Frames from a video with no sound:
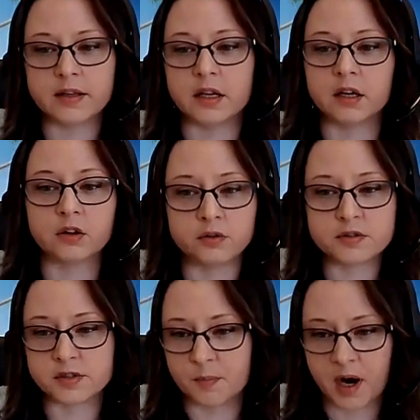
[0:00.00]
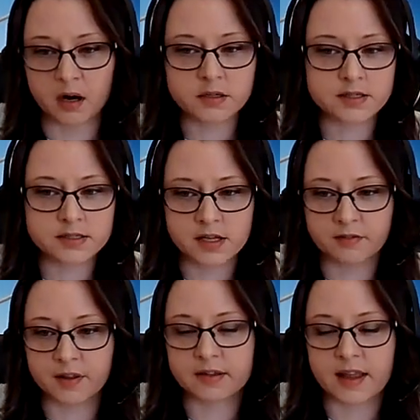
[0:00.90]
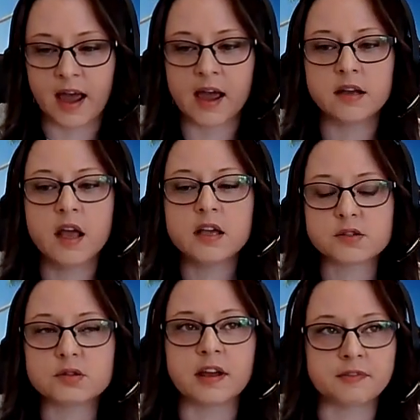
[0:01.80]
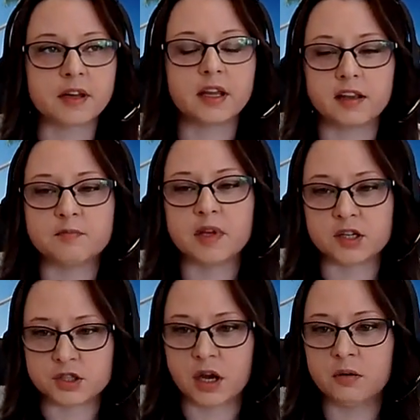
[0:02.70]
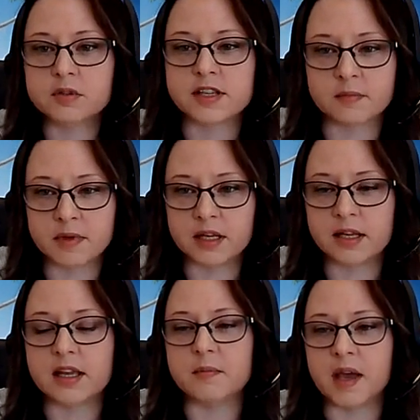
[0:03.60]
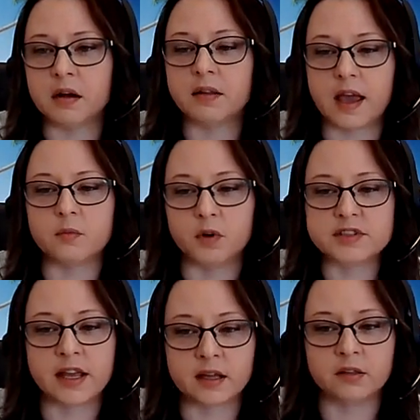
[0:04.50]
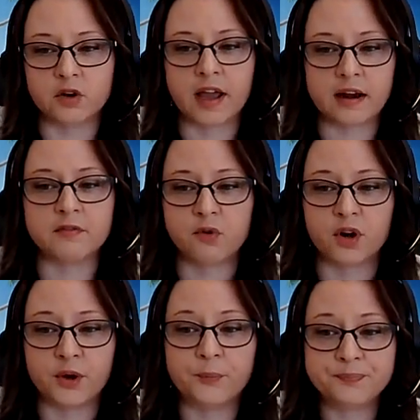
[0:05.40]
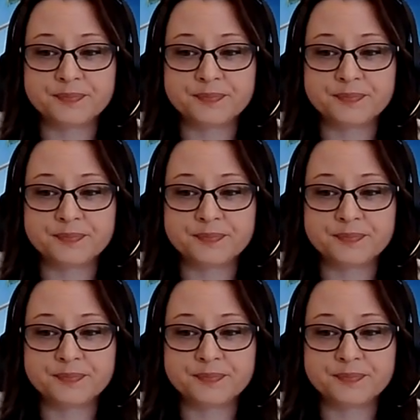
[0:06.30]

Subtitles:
It includes some parks and stuff like that. So definitely give me a shout, send me an email, and we'll take a look at it for you.